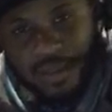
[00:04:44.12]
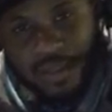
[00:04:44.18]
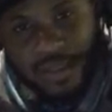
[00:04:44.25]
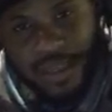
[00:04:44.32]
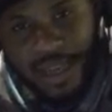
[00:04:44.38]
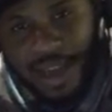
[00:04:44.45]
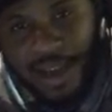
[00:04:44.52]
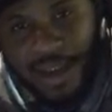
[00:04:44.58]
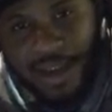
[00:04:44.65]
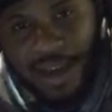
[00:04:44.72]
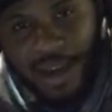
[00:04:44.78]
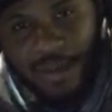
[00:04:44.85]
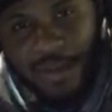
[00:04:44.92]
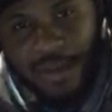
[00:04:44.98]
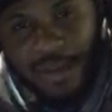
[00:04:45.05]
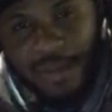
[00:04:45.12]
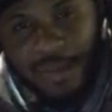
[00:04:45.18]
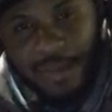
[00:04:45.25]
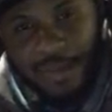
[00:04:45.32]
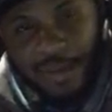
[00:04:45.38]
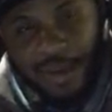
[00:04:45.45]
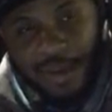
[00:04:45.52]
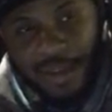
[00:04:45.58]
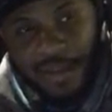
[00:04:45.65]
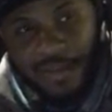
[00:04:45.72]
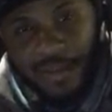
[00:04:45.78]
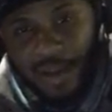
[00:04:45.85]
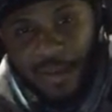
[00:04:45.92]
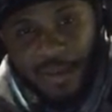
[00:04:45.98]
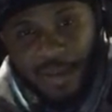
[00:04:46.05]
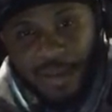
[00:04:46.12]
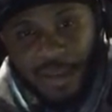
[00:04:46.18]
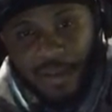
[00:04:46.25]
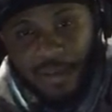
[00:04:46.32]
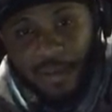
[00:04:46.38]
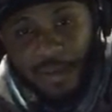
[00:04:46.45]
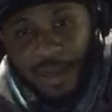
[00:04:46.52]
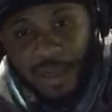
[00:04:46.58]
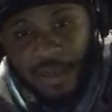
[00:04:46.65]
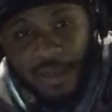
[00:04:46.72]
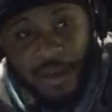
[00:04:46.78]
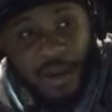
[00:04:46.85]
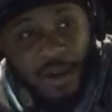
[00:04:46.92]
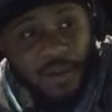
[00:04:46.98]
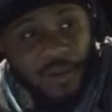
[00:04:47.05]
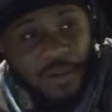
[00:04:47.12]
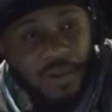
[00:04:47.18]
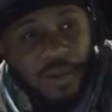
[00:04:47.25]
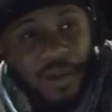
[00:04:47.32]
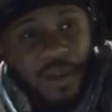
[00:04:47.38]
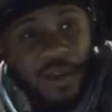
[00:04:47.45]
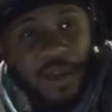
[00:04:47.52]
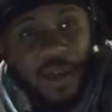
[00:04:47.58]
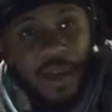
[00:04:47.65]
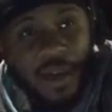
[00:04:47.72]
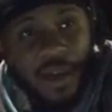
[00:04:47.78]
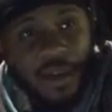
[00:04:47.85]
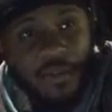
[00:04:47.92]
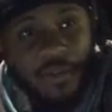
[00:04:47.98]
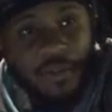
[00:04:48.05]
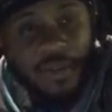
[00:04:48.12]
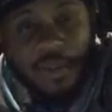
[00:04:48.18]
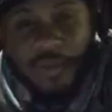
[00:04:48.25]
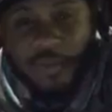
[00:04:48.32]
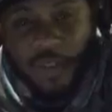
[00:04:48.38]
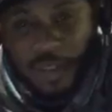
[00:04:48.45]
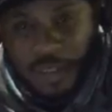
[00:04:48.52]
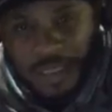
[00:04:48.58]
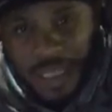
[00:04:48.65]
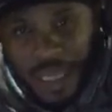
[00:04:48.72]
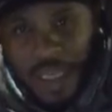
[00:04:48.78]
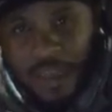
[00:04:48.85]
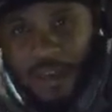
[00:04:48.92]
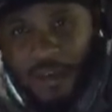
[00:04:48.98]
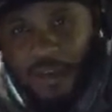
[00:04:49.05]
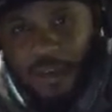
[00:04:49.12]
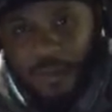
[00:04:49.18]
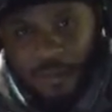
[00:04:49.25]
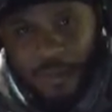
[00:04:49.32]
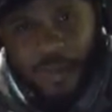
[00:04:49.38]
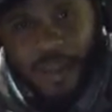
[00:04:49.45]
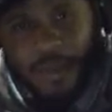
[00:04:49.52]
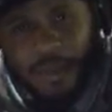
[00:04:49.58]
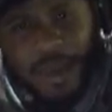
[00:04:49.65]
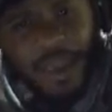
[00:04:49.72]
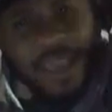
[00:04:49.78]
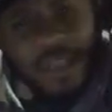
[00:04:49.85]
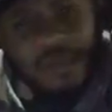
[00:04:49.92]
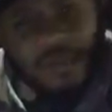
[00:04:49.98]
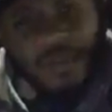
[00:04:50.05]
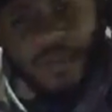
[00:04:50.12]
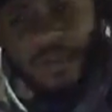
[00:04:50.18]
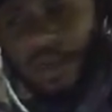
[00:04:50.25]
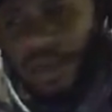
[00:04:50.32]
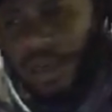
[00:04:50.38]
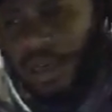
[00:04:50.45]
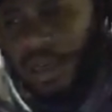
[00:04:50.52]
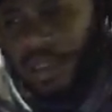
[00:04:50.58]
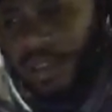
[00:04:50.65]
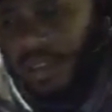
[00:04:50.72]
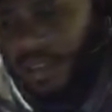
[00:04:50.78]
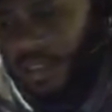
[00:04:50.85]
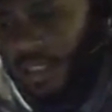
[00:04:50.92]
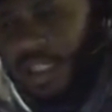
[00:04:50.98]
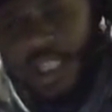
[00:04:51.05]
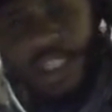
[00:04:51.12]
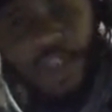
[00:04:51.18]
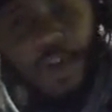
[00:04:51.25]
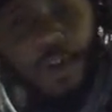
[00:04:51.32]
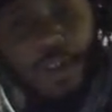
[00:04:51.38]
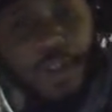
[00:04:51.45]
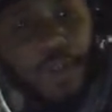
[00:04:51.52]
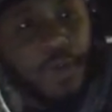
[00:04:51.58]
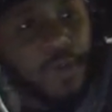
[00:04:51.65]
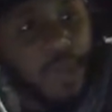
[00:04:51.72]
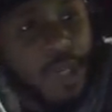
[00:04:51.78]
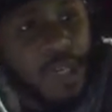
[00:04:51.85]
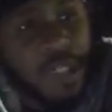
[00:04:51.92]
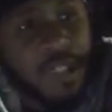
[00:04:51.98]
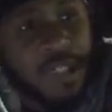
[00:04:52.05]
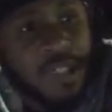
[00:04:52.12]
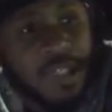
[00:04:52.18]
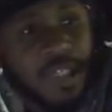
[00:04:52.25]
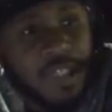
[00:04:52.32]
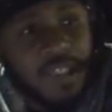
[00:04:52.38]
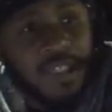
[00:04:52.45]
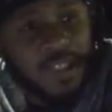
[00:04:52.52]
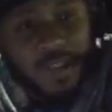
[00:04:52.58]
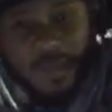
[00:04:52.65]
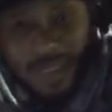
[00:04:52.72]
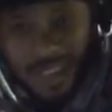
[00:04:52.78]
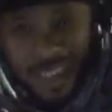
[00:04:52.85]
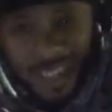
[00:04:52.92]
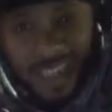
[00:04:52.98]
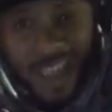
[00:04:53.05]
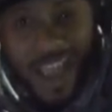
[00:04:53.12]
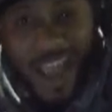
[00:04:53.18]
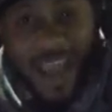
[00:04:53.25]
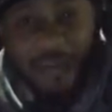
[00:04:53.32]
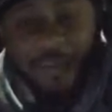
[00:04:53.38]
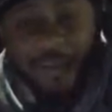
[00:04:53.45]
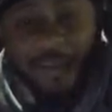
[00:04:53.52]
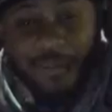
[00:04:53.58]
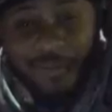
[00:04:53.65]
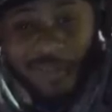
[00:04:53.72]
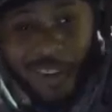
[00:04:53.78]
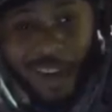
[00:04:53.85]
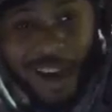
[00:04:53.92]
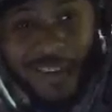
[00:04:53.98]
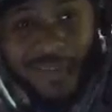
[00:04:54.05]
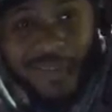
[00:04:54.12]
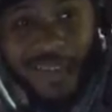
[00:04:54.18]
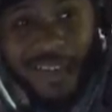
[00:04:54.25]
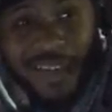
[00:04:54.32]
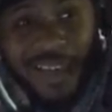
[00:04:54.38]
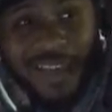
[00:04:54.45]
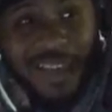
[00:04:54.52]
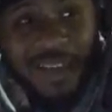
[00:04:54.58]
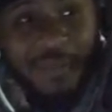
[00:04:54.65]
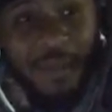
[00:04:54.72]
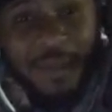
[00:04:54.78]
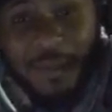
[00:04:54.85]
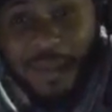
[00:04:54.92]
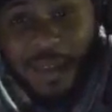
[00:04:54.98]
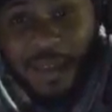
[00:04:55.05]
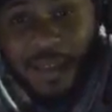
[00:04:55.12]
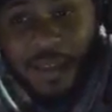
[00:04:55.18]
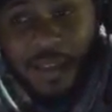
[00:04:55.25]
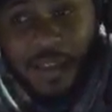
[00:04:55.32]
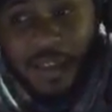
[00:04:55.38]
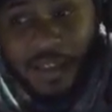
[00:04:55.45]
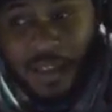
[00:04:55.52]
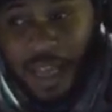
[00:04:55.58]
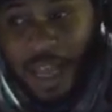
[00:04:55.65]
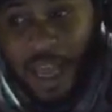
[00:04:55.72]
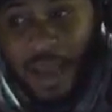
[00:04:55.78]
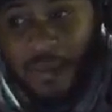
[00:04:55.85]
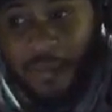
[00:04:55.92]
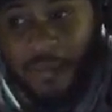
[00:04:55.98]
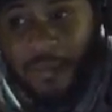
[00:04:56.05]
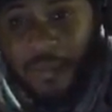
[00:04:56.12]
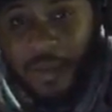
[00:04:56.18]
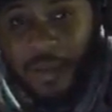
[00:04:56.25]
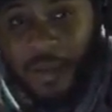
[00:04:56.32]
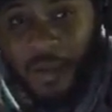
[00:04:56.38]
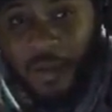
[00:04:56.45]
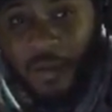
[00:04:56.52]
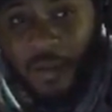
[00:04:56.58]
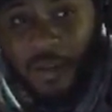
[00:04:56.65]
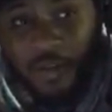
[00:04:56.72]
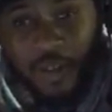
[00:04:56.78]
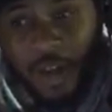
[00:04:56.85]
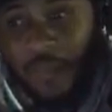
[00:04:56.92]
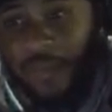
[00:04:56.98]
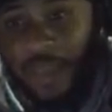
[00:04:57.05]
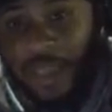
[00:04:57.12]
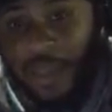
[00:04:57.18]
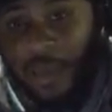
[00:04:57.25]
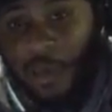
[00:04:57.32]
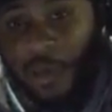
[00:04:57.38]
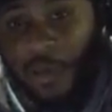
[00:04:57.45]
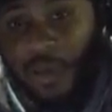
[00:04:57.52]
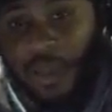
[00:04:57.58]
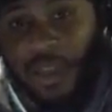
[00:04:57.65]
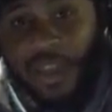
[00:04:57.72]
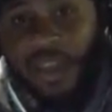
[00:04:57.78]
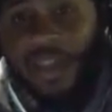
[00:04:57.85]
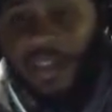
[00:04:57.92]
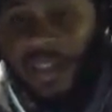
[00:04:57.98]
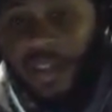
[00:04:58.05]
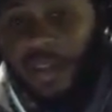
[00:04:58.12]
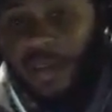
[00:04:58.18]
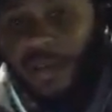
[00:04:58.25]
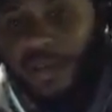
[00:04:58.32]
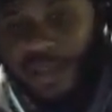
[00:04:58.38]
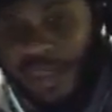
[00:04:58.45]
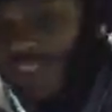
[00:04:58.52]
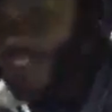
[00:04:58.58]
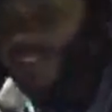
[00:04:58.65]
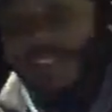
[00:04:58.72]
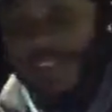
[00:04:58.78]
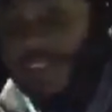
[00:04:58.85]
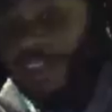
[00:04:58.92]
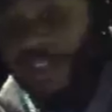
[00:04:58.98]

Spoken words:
how how are we going to be productive? How are we going to get where we need to go? So the first day, they may give you a slow little run so you can get in the habit of driving, and then maybe stop. you drop that load, get another load, so they can start